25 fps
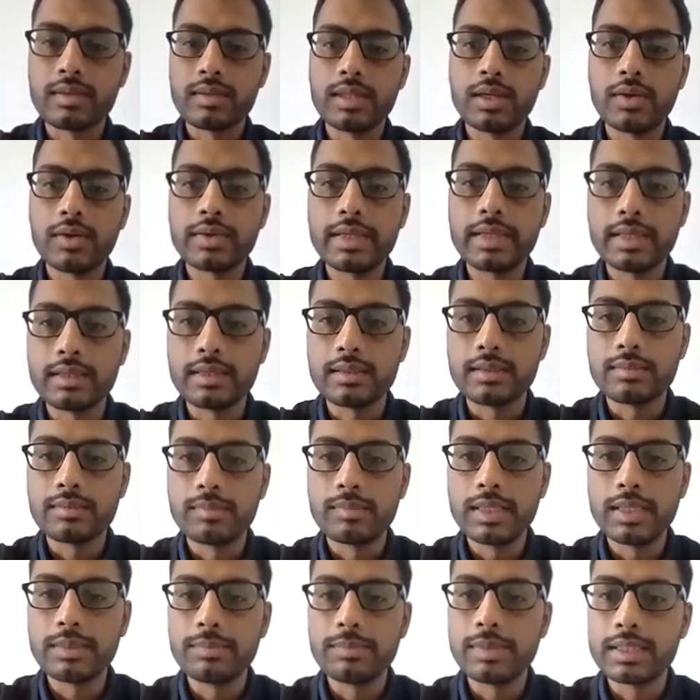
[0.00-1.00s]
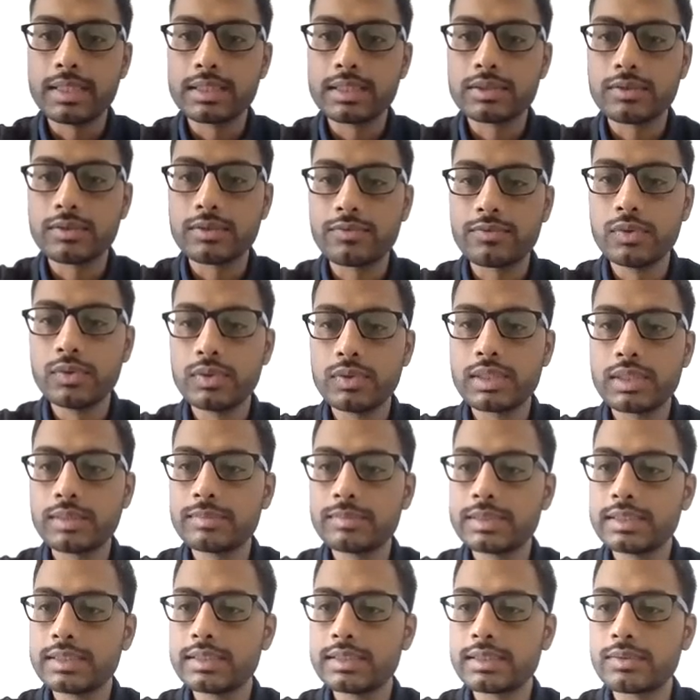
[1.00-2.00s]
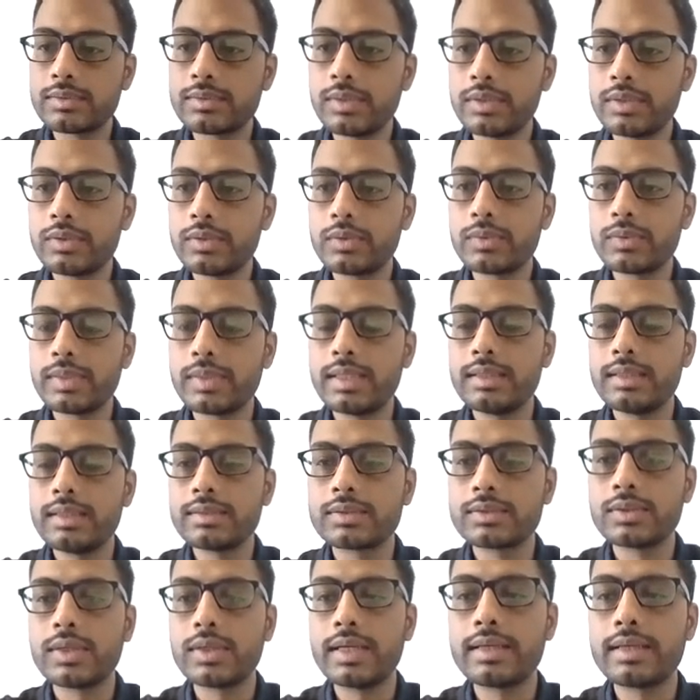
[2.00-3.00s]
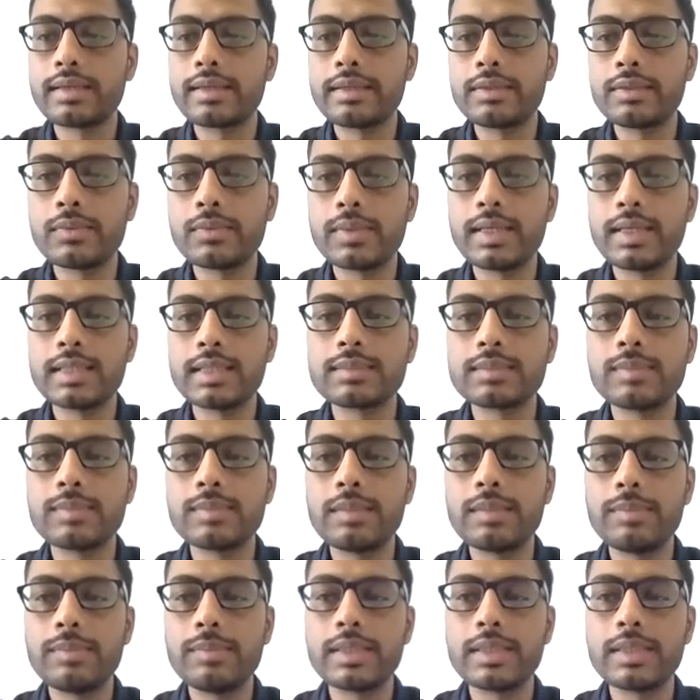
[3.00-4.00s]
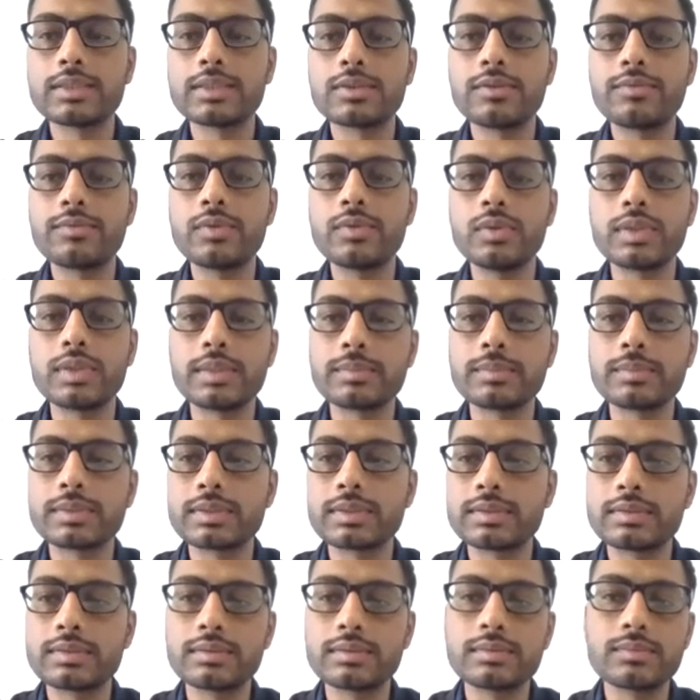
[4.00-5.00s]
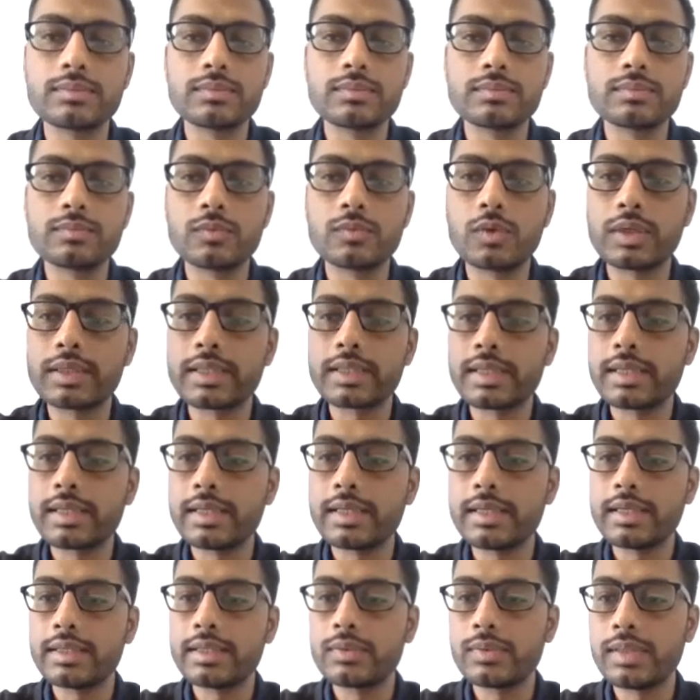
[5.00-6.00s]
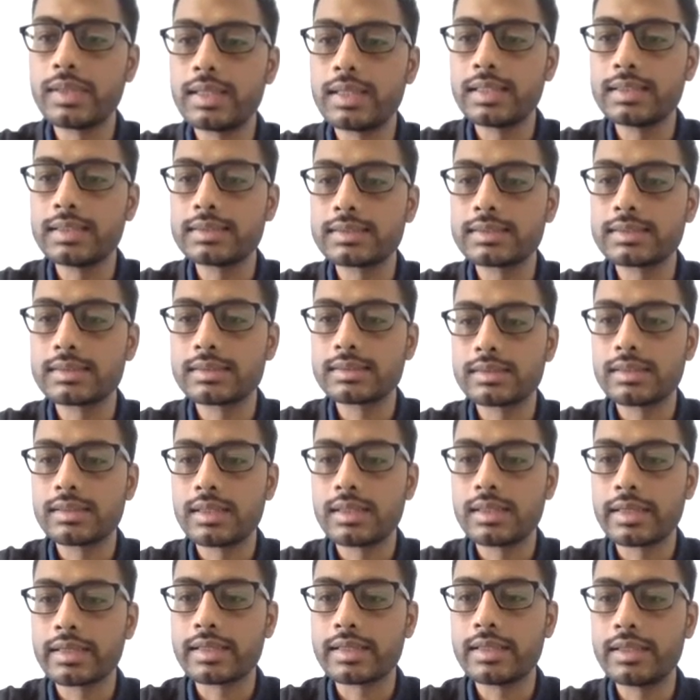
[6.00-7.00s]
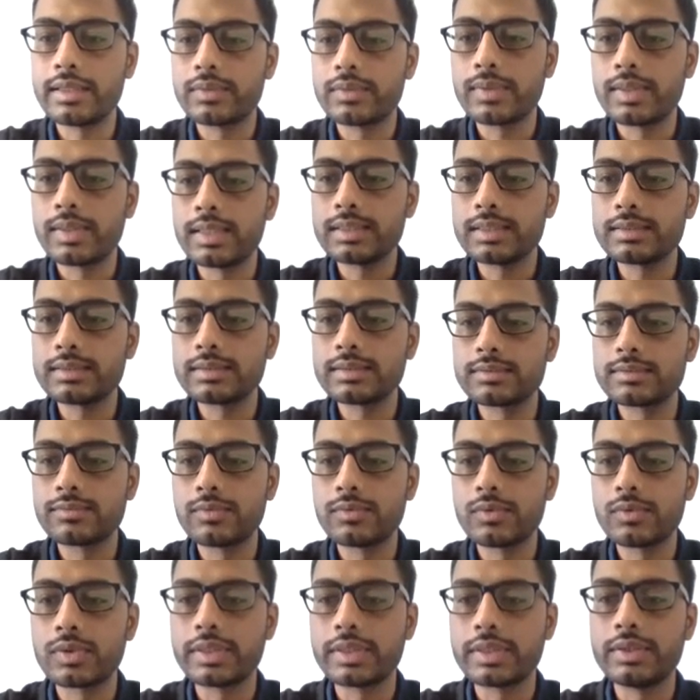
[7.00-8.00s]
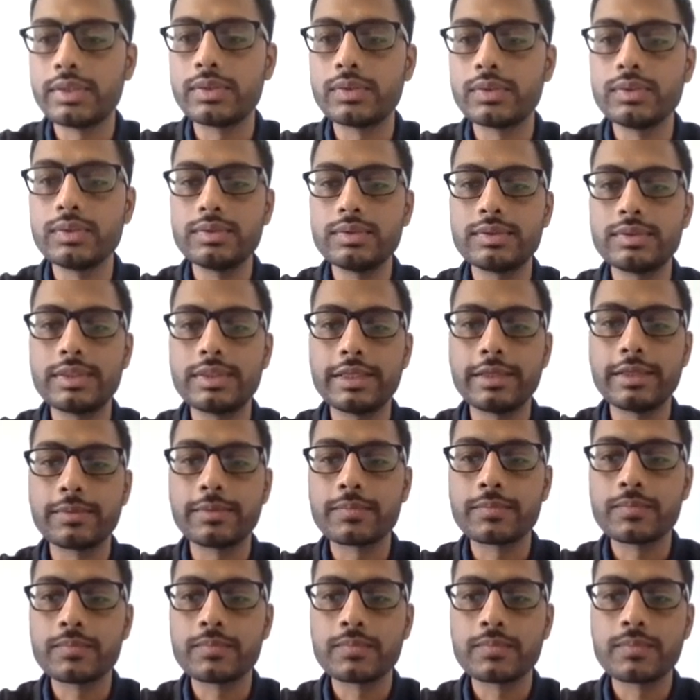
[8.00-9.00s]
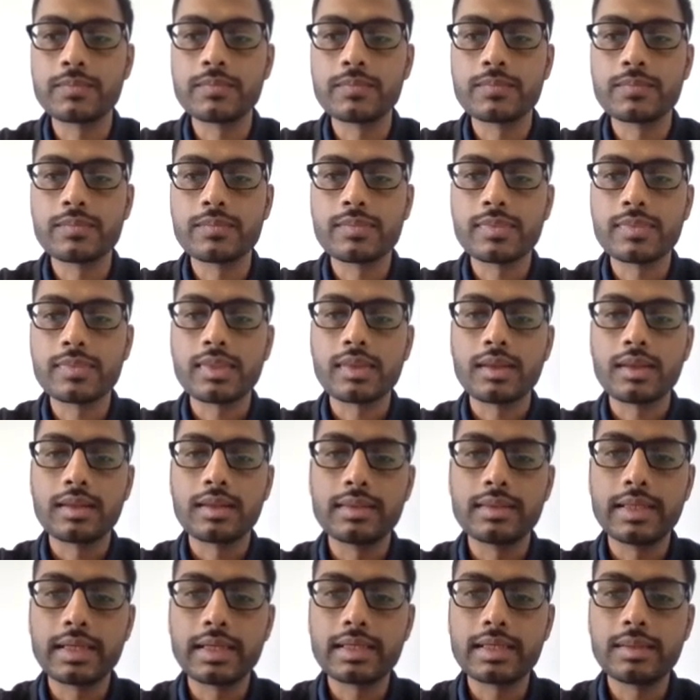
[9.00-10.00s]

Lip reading: Now again, multiplication of two terms is equal to 12. So I'll write 12 as multiplication of two terms. What can I write 12 as? I can write 12 as 4 into 3. Then